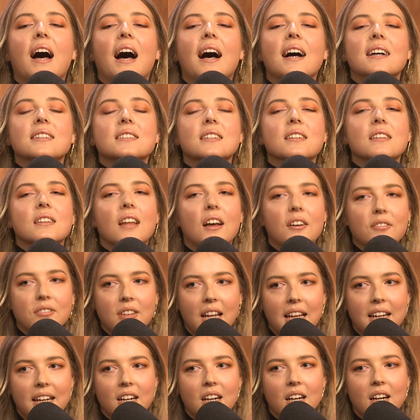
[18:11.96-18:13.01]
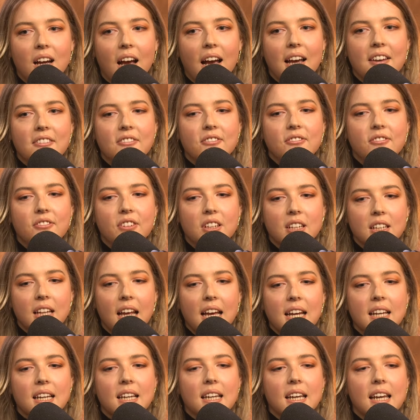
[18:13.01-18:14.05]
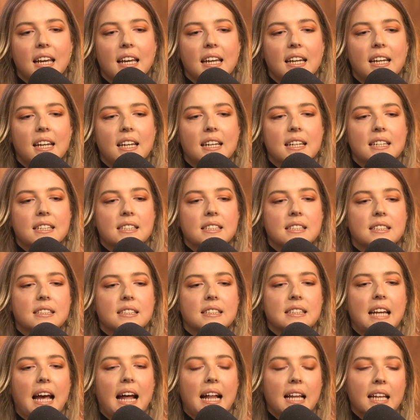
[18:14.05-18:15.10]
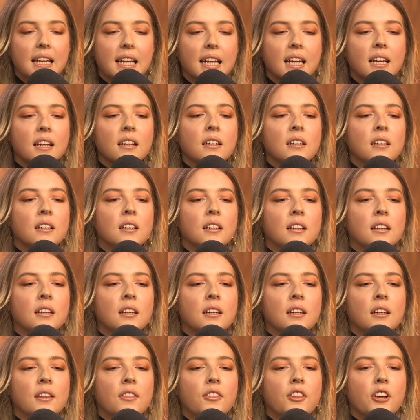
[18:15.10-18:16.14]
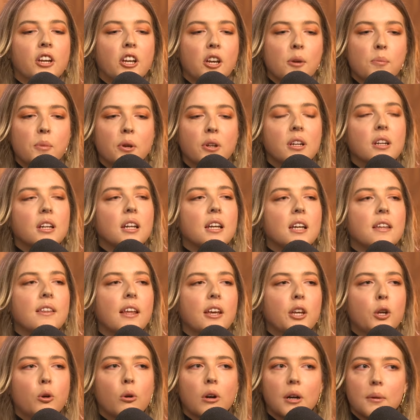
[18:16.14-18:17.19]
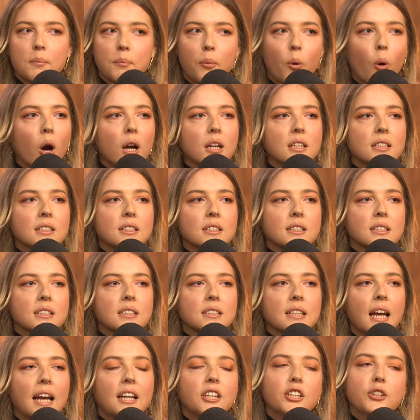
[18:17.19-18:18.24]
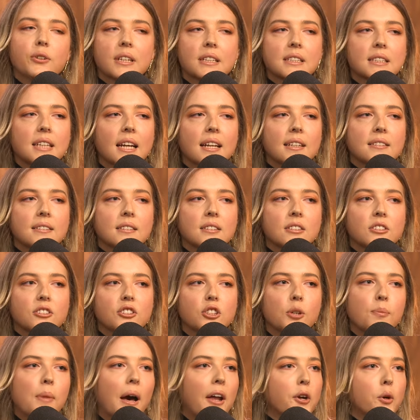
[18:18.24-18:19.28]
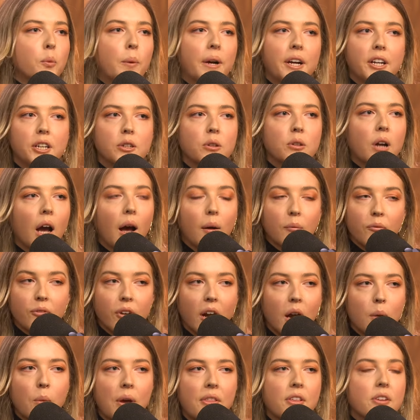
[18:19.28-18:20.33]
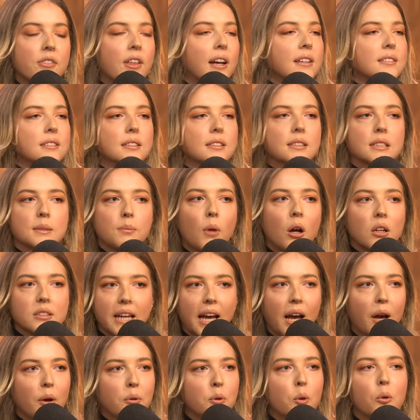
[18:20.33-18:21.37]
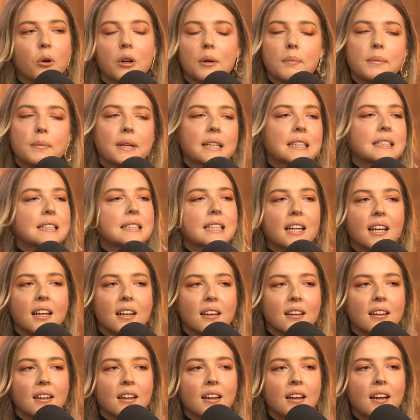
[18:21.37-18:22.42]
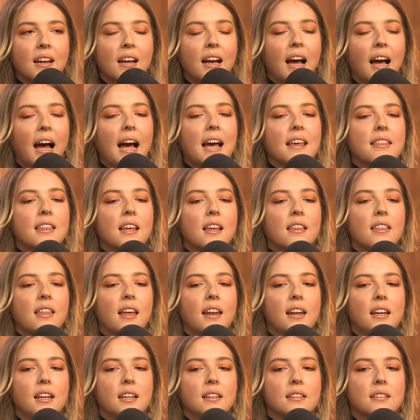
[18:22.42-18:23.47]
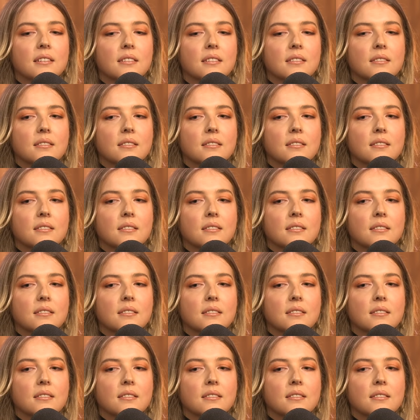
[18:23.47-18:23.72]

as a love letter, I feel like it is telling the community that you are important and you exist no matter where you come from, whether that's a small town or a big city. I think that it